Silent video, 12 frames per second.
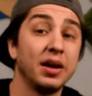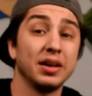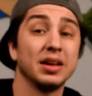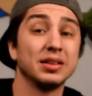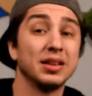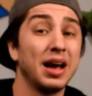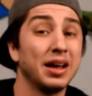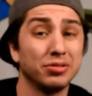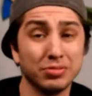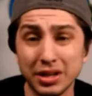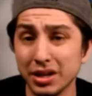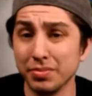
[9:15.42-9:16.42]
I
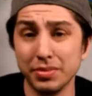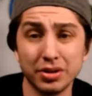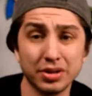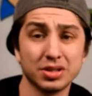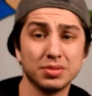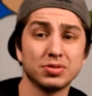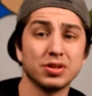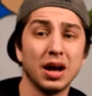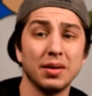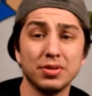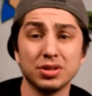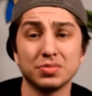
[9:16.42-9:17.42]
don't need a million
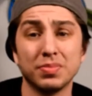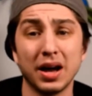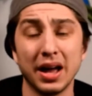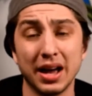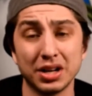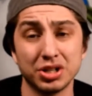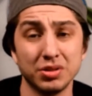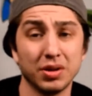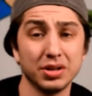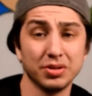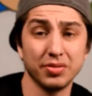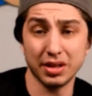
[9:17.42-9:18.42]
subscribers, but I actually want
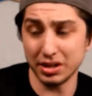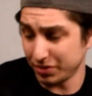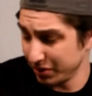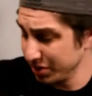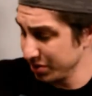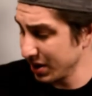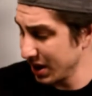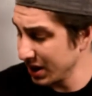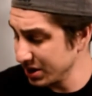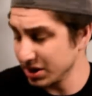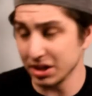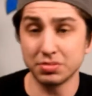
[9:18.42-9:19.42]
to do things for you
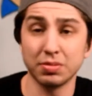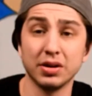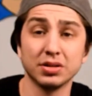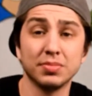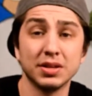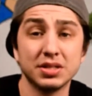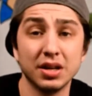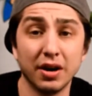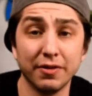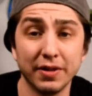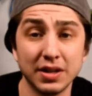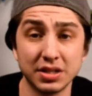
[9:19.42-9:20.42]
guys as well as
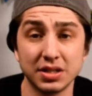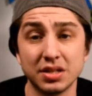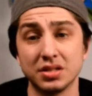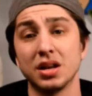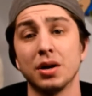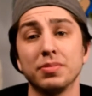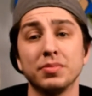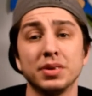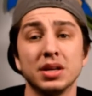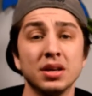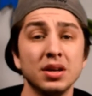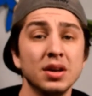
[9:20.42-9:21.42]
myself, as this is helping
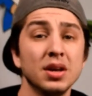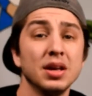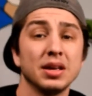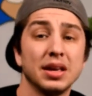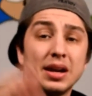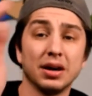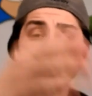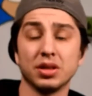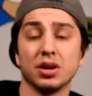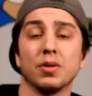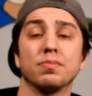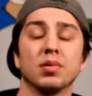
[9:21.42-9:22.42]
me get out
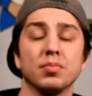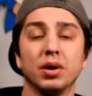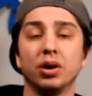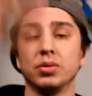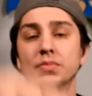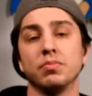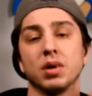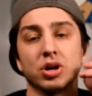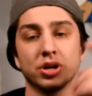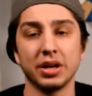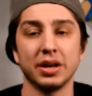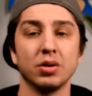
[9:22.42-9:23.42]
there, promote,
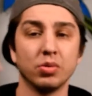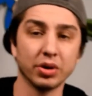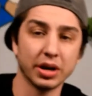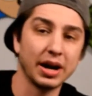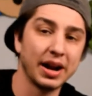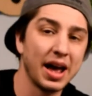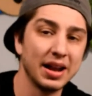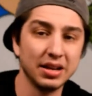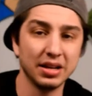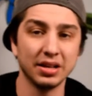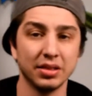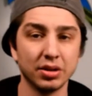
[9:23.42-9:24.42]
market, work on
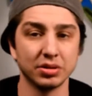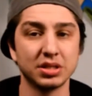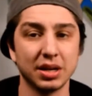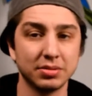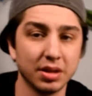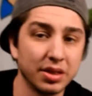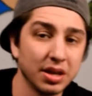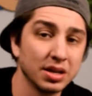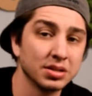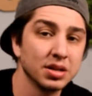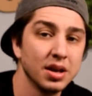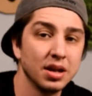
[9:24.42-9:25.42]
editing, those types of
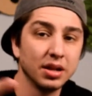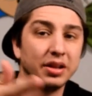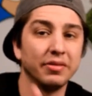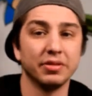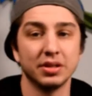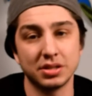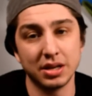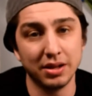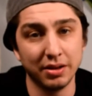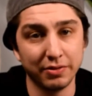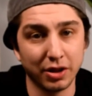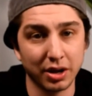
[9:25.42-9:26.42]
things. Loving this
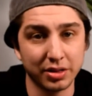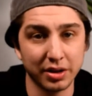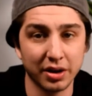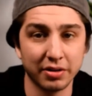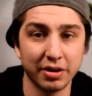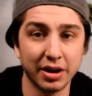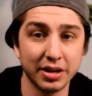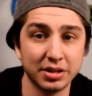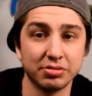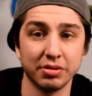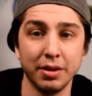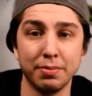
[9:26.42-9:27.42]
daily vlog thing already.
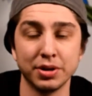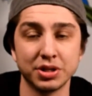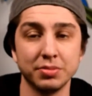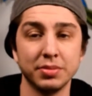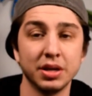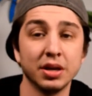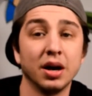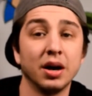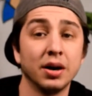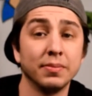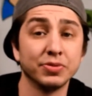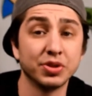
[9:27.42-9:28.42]
It's really pushing me
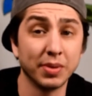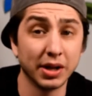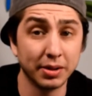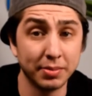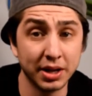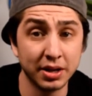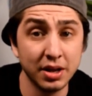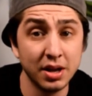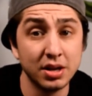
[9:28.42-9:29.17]
to my limit.